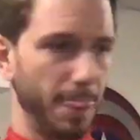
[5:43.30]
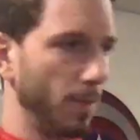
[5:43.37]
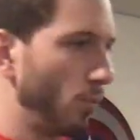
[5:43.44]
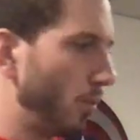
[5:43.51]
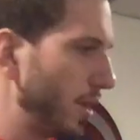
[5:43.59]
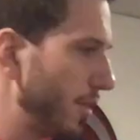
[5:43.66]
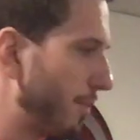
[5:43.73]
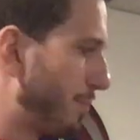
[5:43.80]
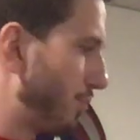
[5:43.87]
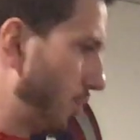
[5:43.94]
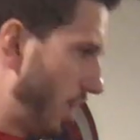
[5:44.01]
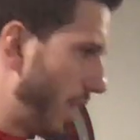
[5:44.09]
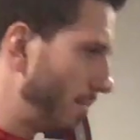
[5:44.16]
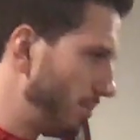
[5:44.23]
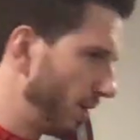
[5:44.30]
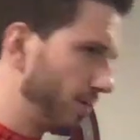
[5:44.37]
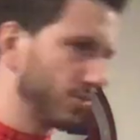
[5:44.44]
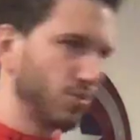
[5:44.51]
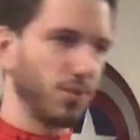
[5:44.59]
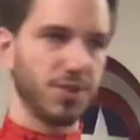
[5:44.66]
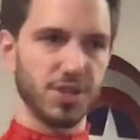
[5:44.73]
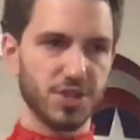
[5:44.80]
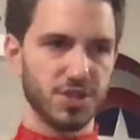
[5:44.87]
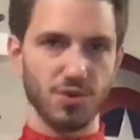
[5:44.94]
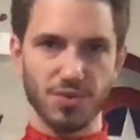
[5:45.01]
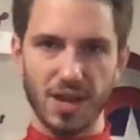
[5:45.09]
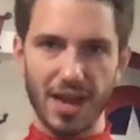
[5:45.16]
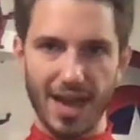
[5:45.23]
One of the problems with the
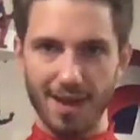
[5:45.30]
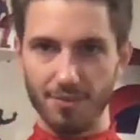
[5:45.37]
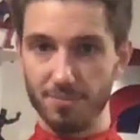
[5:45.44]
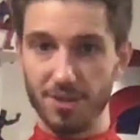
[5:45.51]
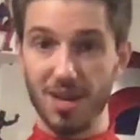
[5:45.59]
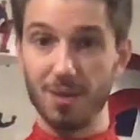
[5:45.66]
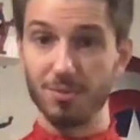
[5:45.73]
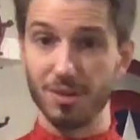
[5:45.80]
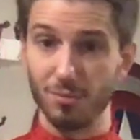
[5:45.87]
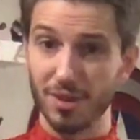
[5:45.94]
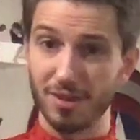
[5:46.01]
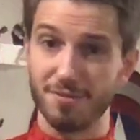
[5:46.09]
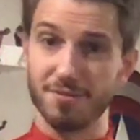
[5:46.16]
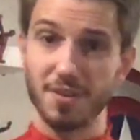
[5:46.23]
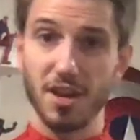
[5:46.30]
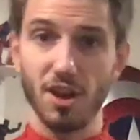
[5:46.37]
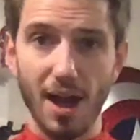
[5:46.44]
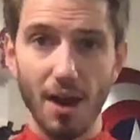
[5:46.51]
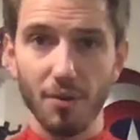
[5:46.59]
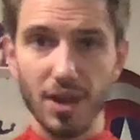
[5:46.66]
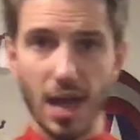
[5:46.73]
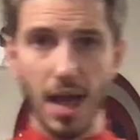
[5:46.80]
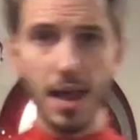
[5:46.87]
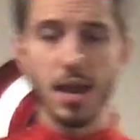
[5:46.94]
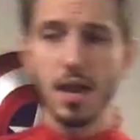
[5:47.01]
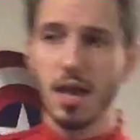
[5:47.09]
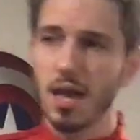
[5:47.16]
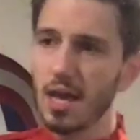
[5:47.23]
suit that I haven't been able to really figure out
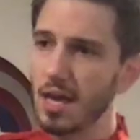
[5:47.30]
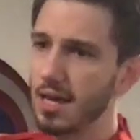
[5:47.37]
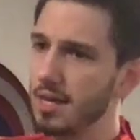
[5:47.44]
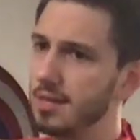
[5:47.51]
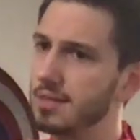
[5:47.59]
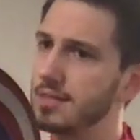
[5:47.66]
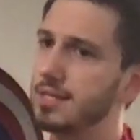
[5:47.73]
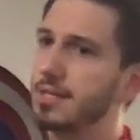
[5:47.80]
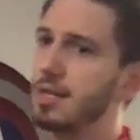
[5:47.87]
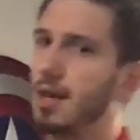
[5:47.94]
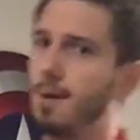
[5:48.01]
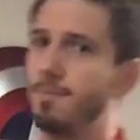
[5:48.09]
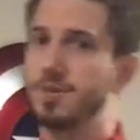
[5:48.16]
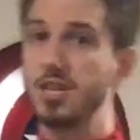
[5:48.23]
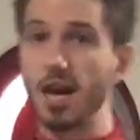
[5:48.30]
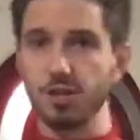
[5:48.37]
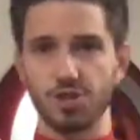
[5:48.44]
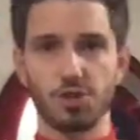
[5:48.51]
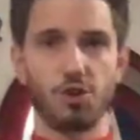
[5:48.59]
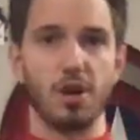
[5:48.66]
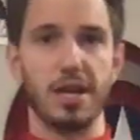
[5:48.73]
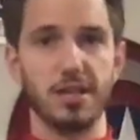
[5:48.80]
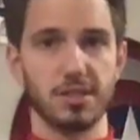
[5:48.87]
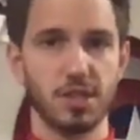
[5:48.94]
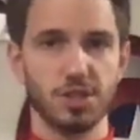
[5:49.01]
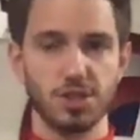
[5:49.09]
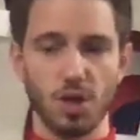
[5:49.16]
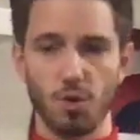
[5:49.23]
yet is touch
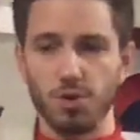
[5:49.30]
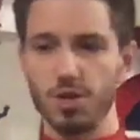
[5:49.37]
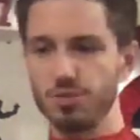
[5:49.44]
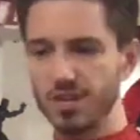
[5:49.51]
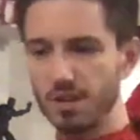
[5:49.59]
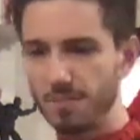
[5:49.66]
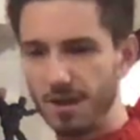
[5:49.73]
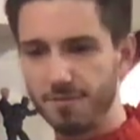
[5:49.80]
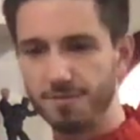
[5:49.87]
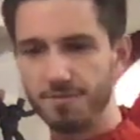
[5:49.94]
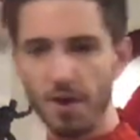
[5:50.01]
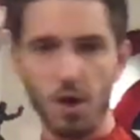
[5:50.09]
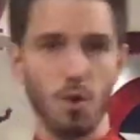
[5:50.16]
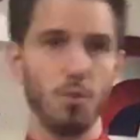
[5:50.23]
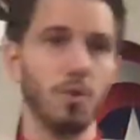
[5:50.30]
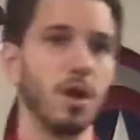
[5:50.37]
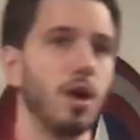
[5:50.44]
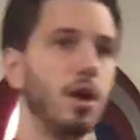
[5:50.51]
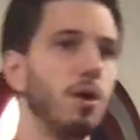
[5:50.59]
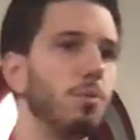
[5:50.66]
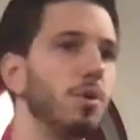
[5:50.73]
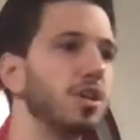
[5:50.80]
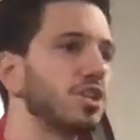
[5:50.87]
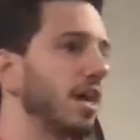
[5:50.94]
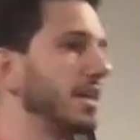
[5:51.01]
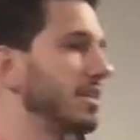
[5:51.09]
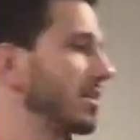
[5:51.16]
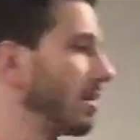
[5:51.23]
screens. So using my phone, which
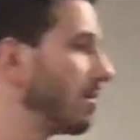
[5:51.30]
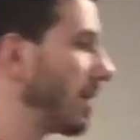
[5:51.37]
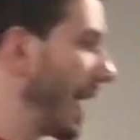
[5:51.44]
I don't